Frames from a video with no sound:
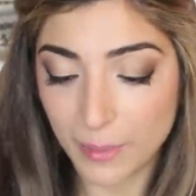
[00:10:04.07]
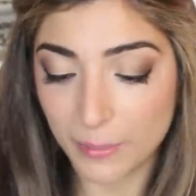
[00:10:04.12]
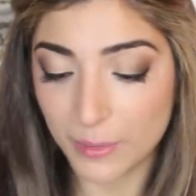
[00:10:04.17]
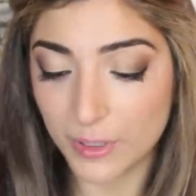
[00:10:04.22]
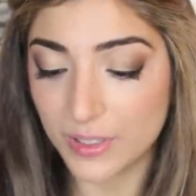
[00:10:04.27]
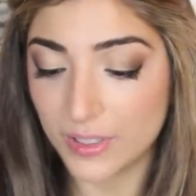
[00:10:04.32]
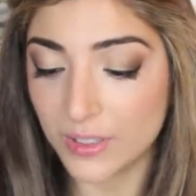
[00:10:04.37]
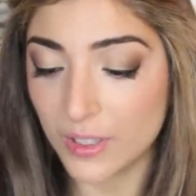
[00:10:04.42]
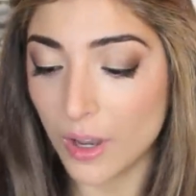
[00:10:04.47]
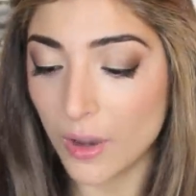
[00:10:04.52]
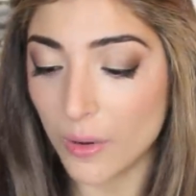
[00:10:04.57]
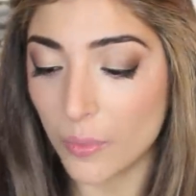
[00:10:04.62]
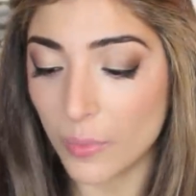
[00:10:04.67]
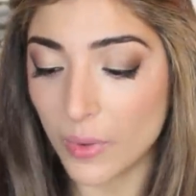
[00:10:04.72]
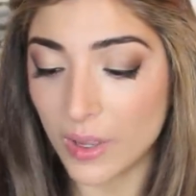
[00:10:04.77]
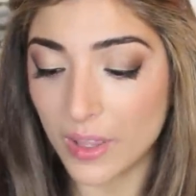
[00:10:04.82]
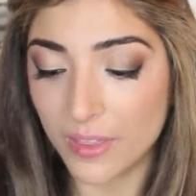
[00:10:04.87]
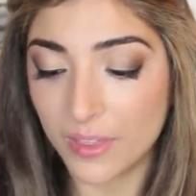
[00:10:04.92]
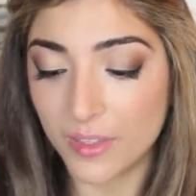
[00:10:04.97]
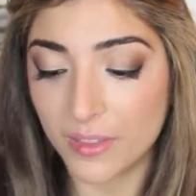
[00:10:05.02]
I'm going to start
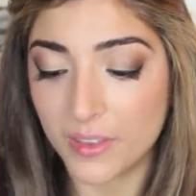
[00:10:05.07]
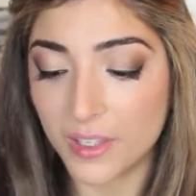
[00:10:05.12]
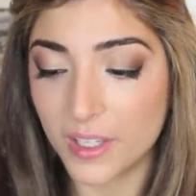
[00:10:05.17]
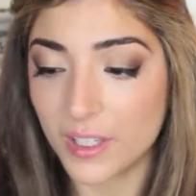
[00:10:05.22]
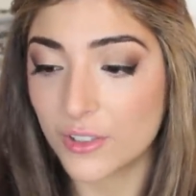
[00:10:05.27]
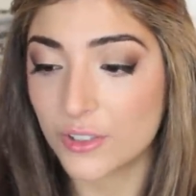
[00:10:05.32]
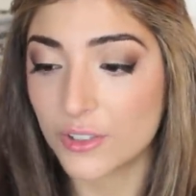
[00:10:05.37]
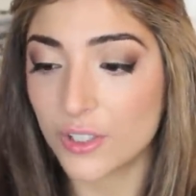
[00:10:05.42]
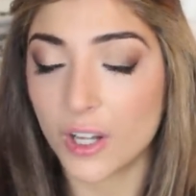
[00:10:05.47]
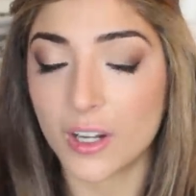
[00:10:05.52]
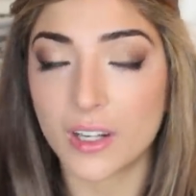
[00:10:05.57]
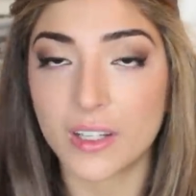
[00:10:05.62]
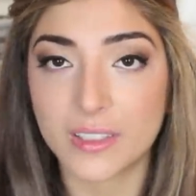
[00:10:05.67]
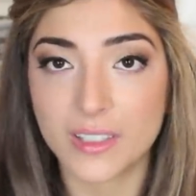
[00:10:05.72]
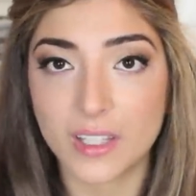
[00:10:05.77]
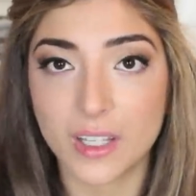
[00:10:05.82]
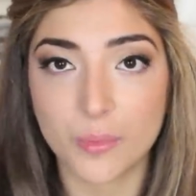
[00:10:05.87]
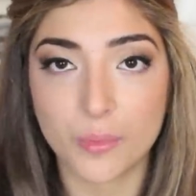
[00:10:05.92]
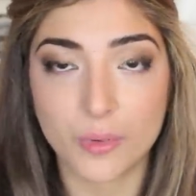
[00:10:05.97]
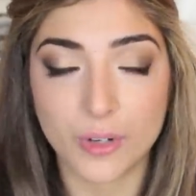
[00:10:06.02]
with the Charlotte
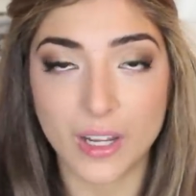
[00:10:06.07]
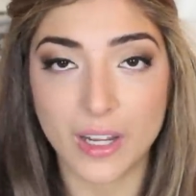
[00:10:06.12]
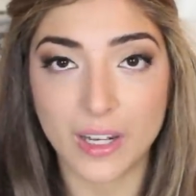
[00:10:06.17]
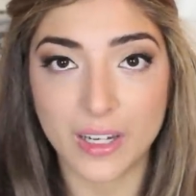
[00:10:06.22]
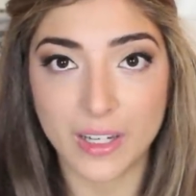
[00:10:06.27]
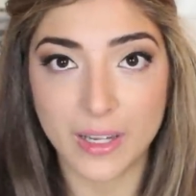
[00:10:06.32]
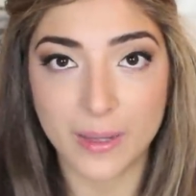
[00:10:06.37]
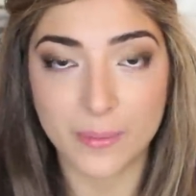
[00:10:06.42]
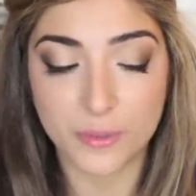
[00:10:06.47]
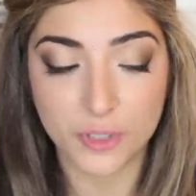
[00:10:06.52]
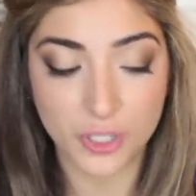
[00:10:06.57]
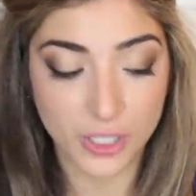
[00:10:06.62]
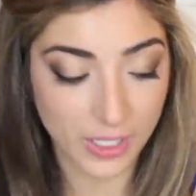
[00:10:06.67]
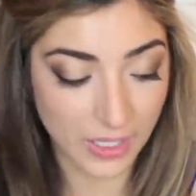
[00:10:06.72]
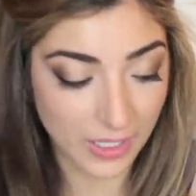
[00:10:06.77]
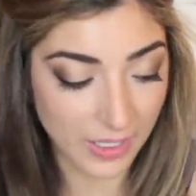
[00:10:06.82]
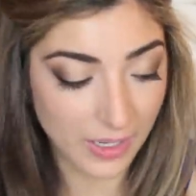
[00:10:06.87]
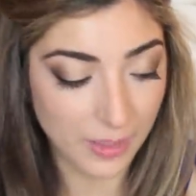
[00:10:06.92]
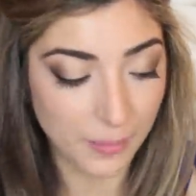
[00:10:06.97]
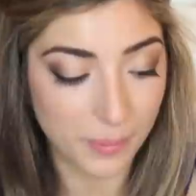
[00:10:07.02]
Tilbury Lip
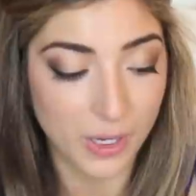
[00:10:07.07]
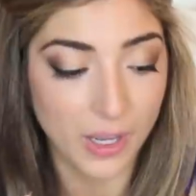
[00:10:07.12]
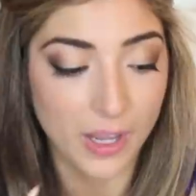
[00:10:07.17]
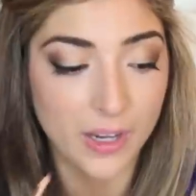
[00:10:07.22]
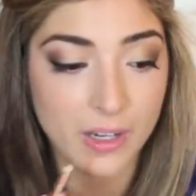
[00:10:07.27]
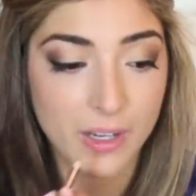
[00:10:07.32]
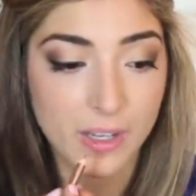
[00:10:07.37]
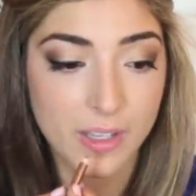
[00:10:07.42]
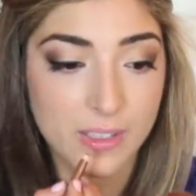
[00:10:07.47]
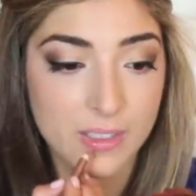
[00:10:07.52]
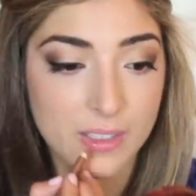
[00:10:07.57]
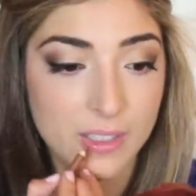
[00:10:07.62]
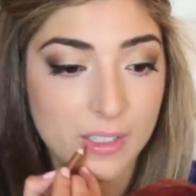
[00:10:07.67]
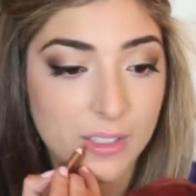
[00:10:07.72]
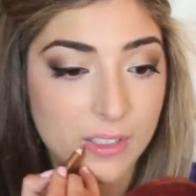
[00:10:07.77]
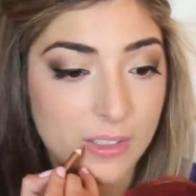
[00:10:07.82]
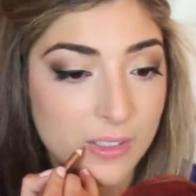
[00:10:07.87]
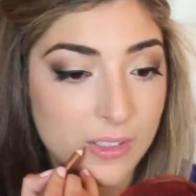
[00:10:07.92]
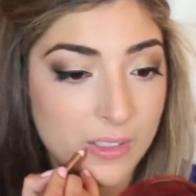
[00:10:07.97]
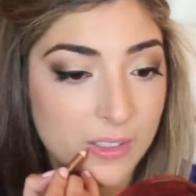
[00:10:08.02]
Cheat Lip Liner because it
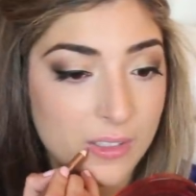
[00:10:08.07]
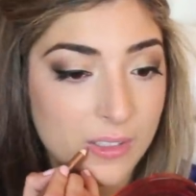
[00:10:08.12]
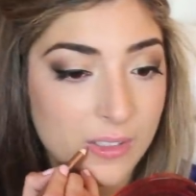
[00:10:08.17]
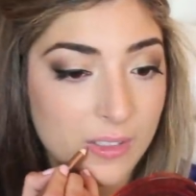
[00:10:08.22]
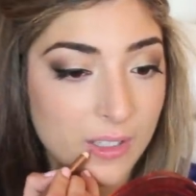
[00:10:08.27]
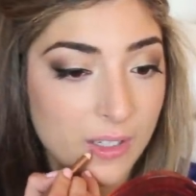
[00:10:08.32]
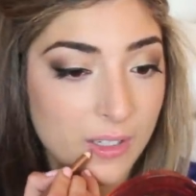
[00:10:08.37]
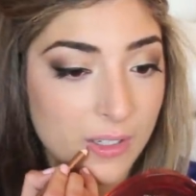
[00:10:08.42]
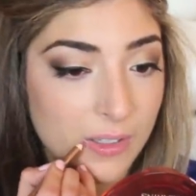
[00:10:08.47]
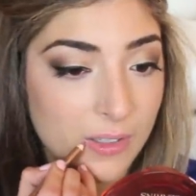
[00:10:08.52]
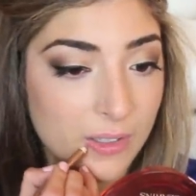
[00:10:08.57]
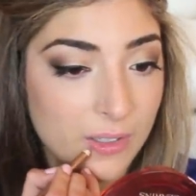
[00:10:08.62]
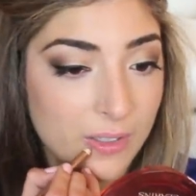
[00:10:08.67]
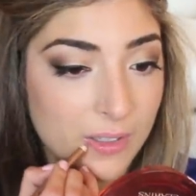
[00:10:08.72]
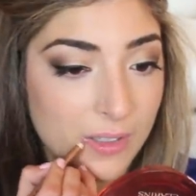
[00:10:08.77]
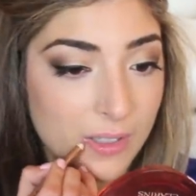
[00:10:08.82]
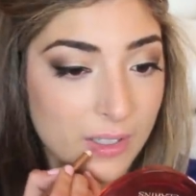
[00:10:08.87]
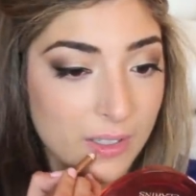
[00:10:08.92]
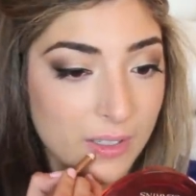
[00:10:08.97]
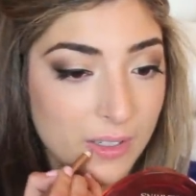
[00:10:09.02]
is so
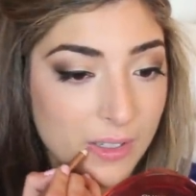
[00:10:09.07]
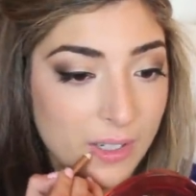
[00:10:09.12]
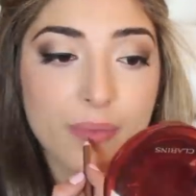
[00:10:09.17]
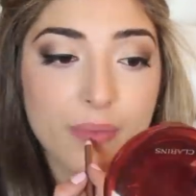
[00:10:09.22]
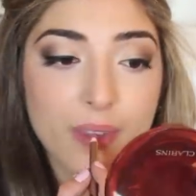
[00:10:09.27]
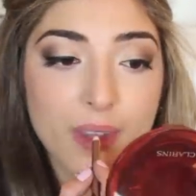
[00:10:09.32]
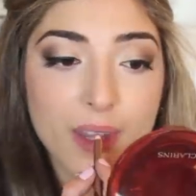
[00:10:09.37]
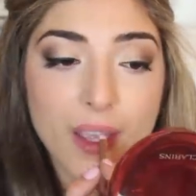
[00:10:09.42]
good.